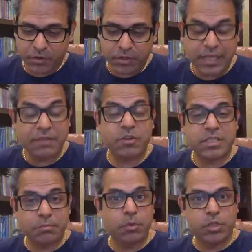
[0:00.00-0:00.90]
you know, they
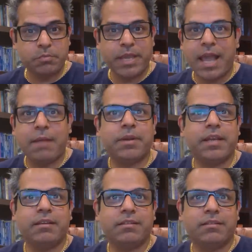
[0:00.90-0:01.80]
were supposed to be
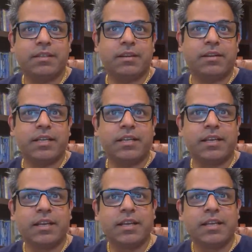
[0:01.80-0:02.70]
happening
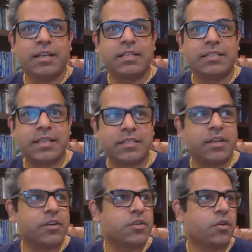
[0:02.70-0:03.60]
literally
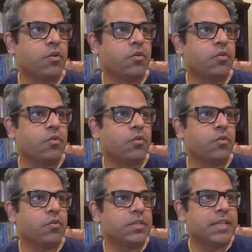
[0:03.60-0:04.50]
six years ago,
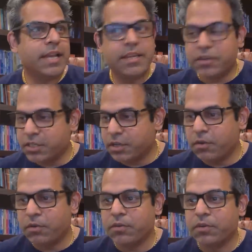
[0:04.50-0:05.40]
10 years
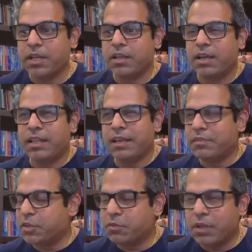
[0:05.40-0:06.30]
ago, 11,
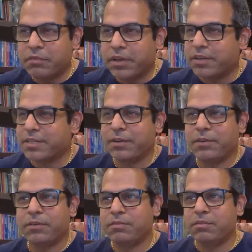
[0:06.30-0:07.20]
12 years
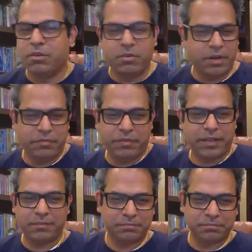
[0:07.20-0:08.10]
ago. Horrific.
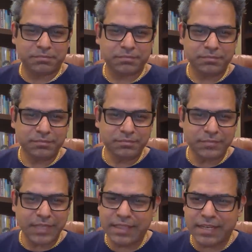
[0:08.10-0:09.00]

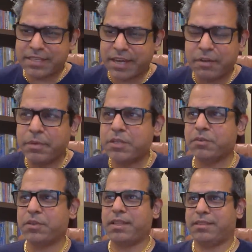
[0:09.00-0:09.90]
And they scared me to
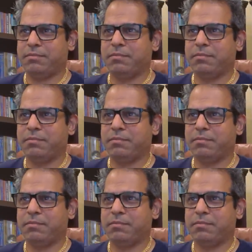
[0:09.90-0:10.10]
death